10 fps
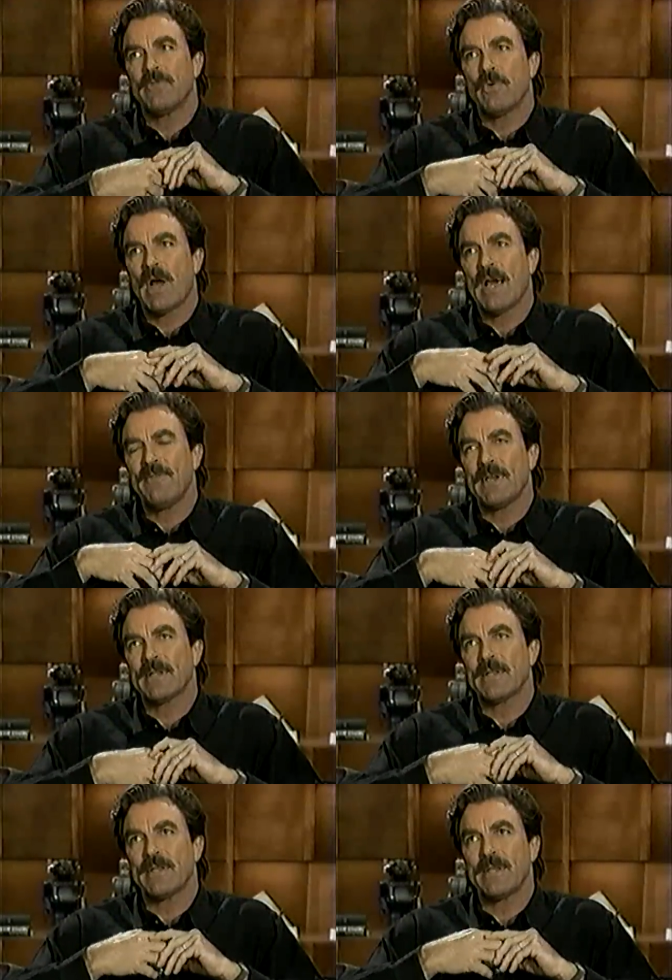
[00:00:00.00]
of arriving
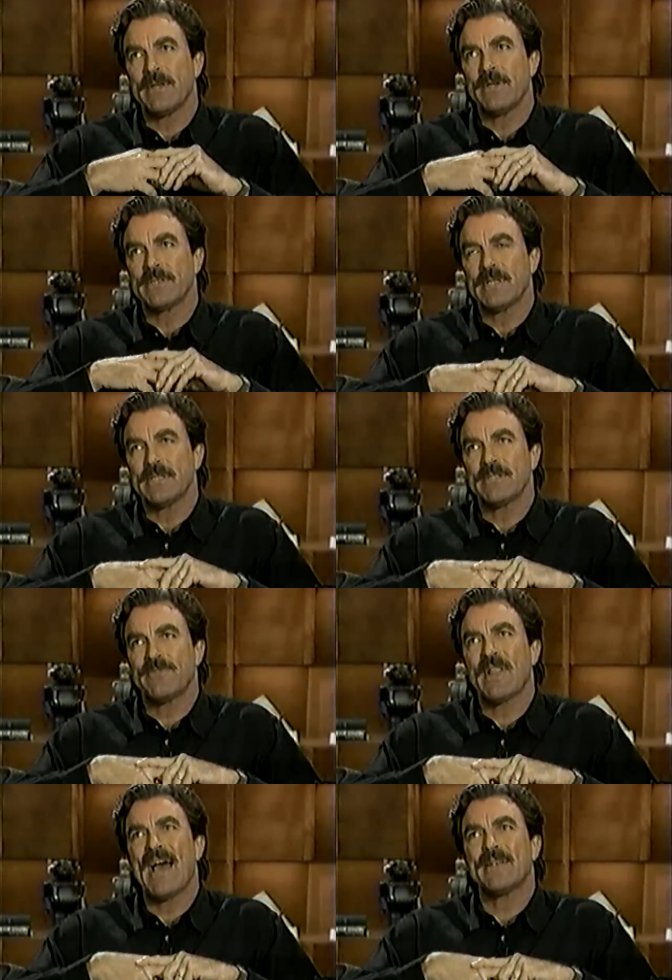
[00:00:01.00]
at the theaters as
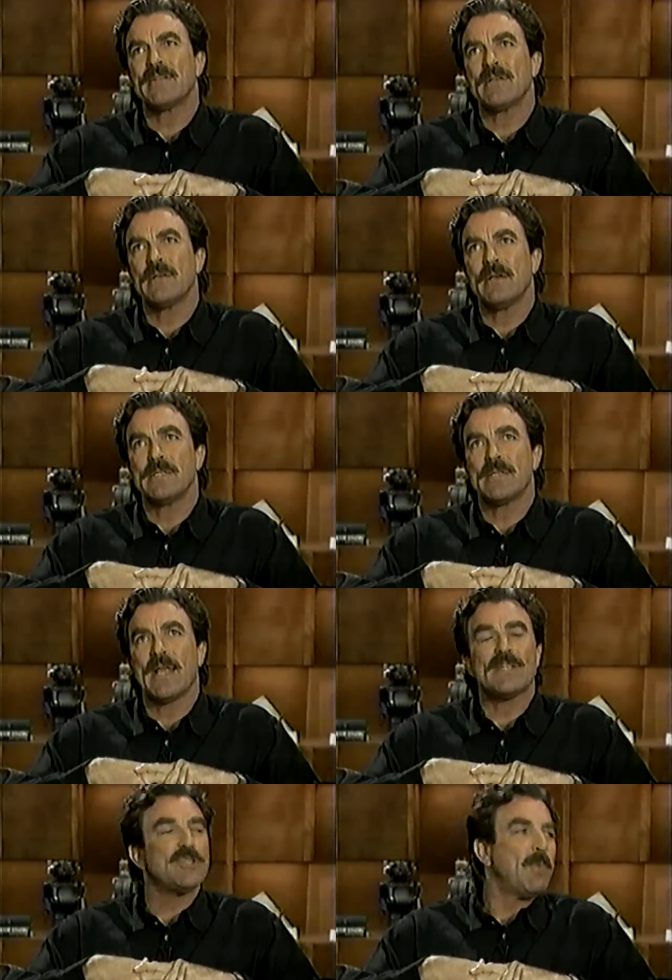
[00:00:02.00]
flat as
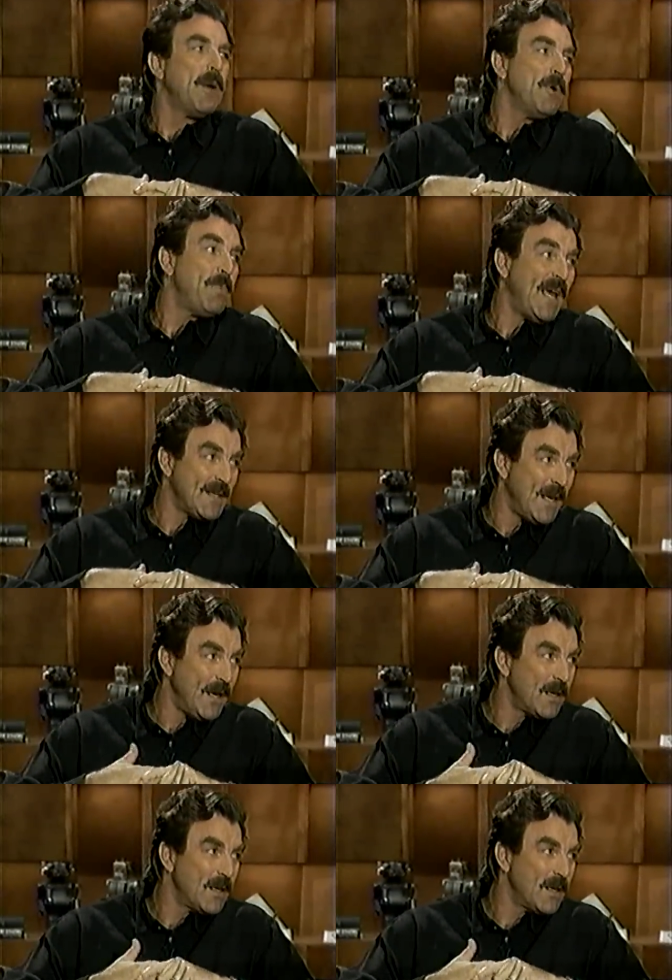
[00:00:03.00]
an Aunt Jemima pancake.